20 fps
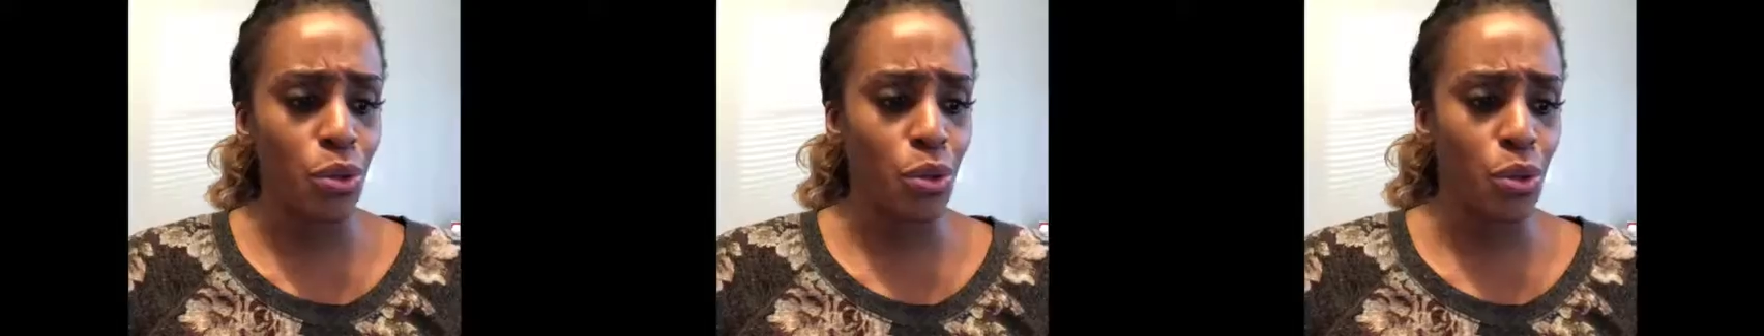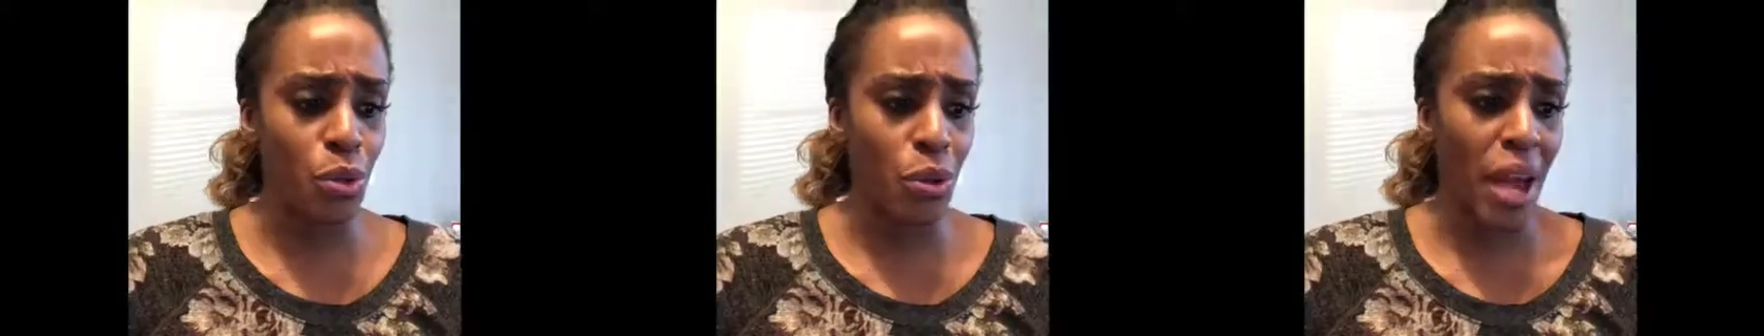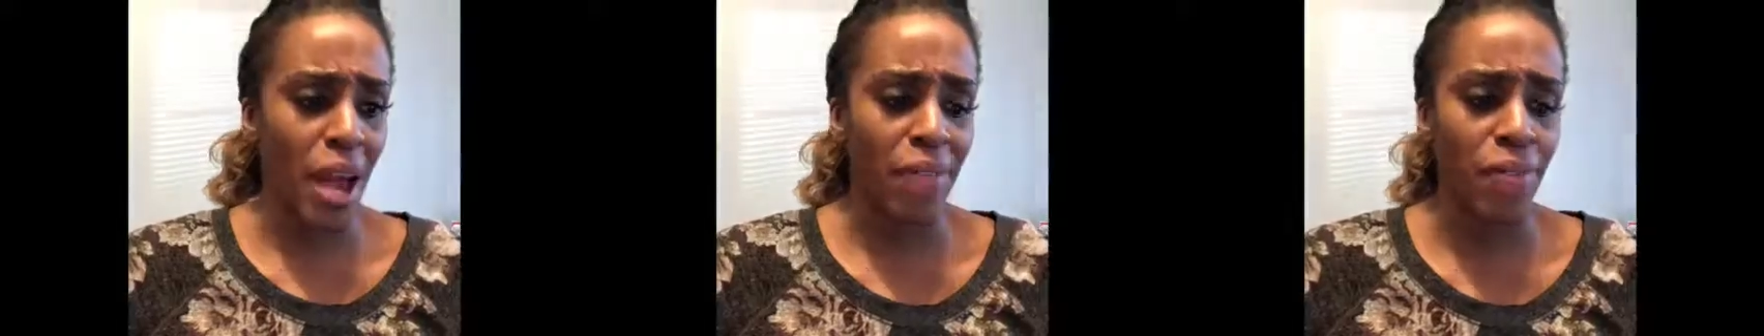
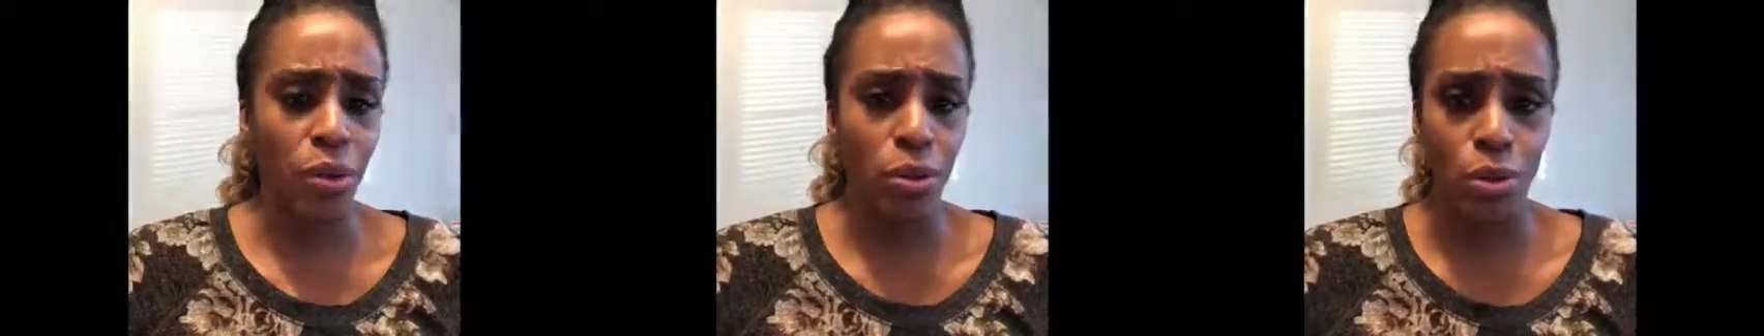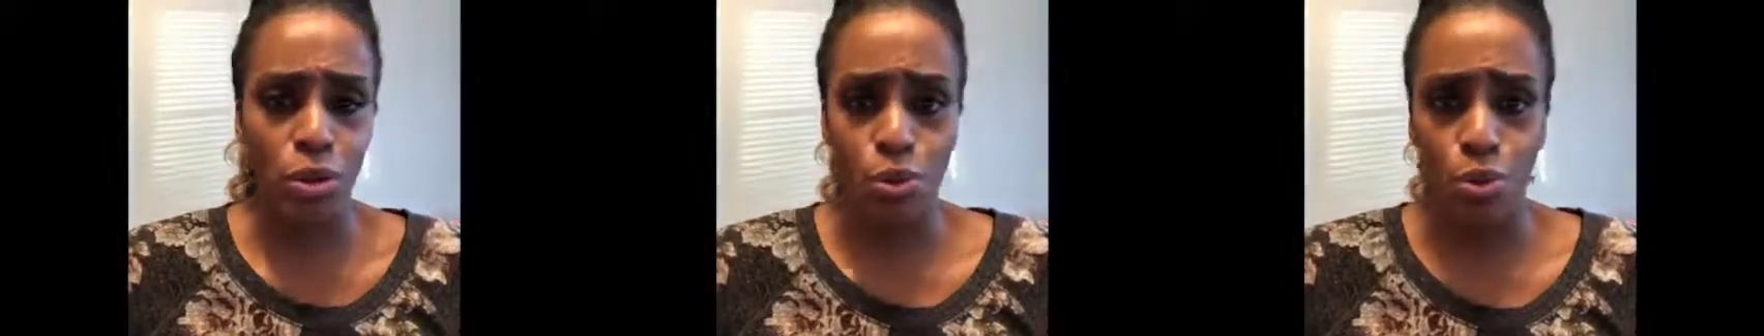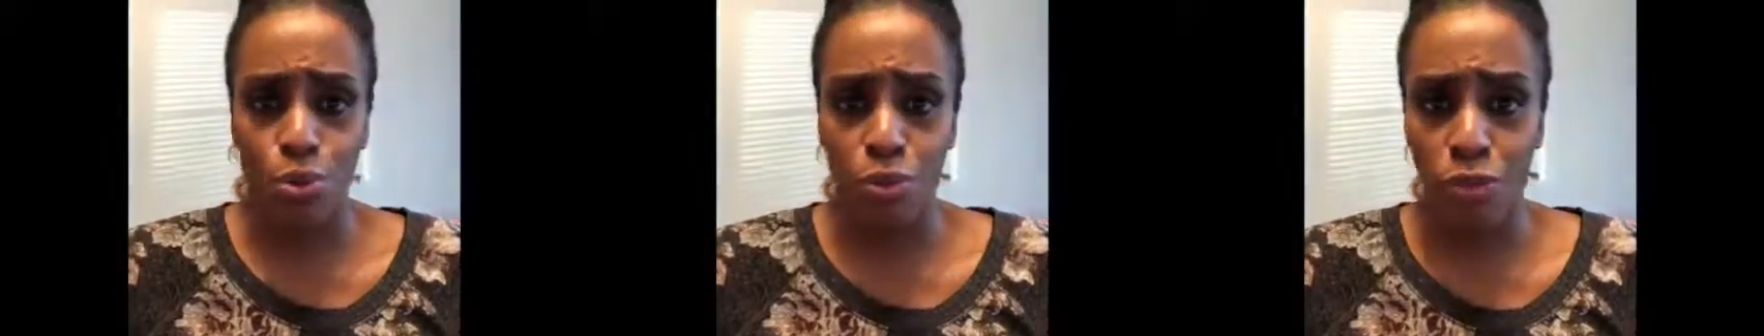Do you have
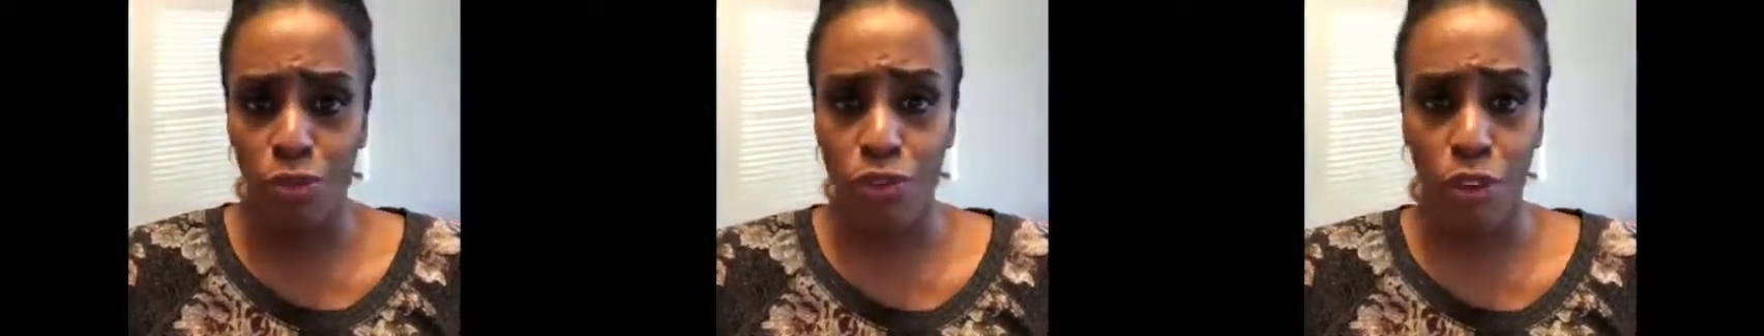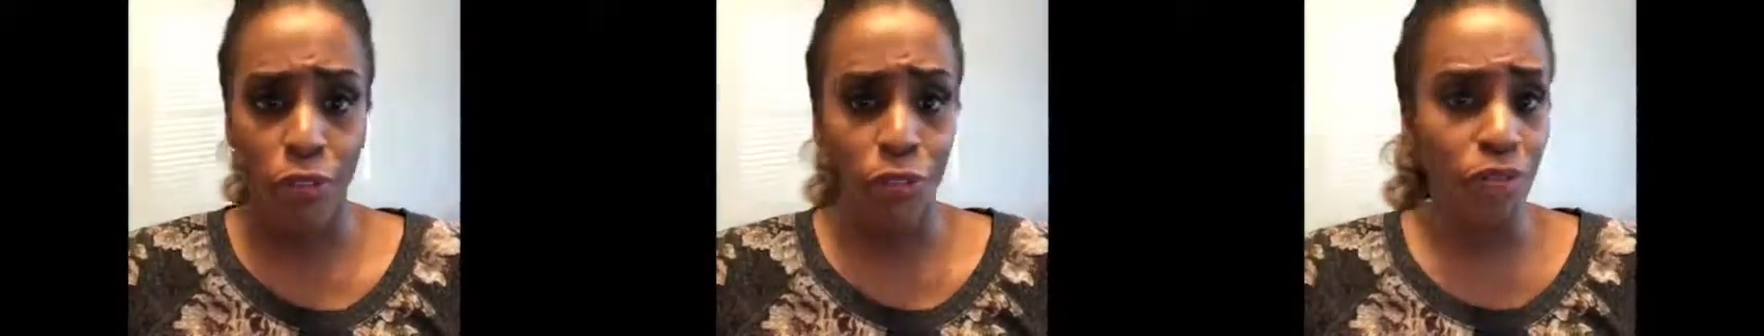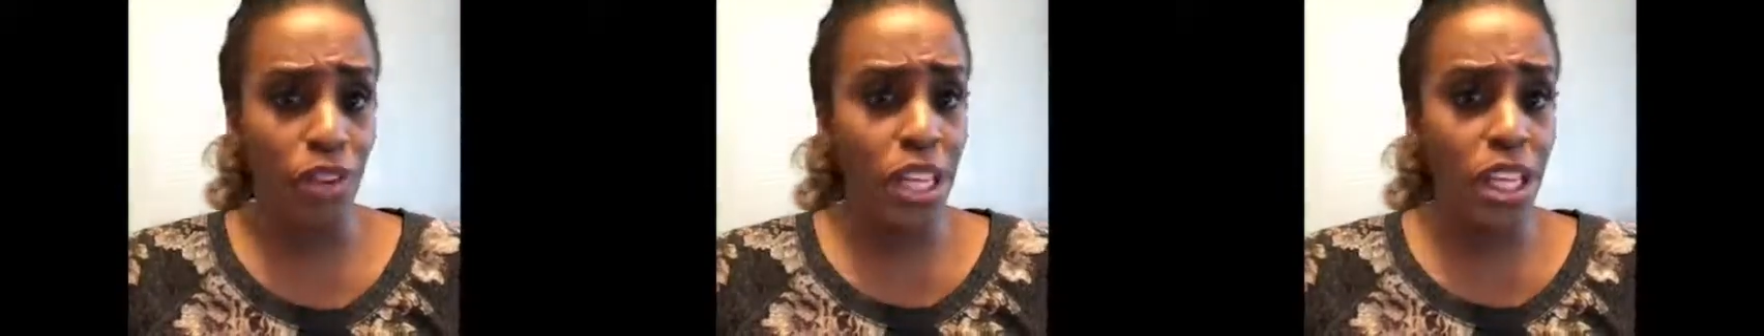those
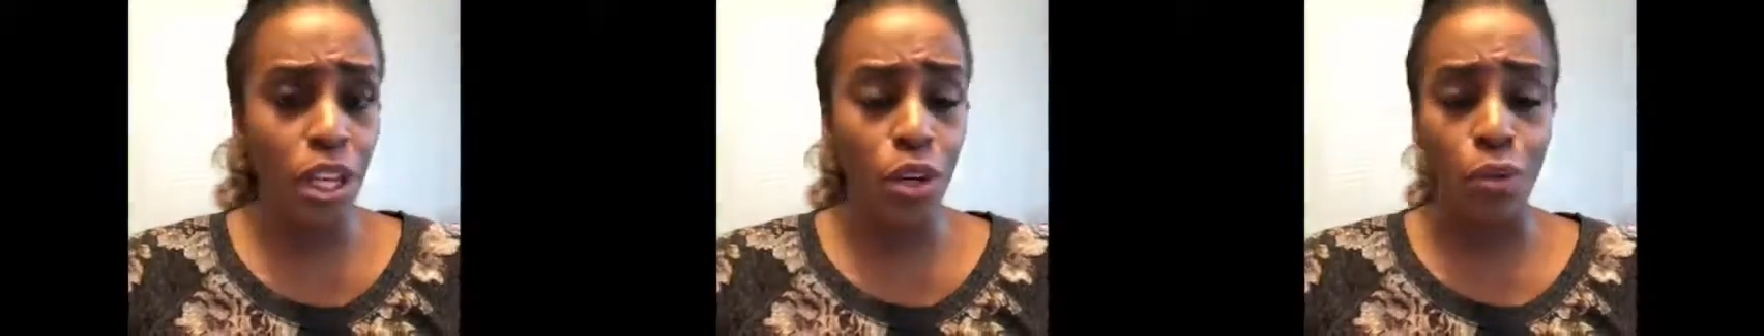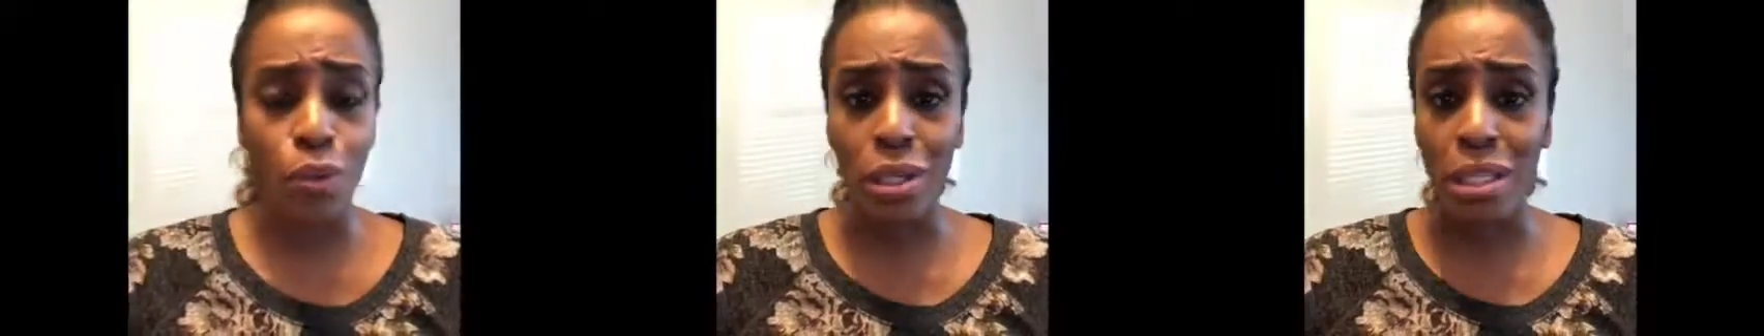fulfilling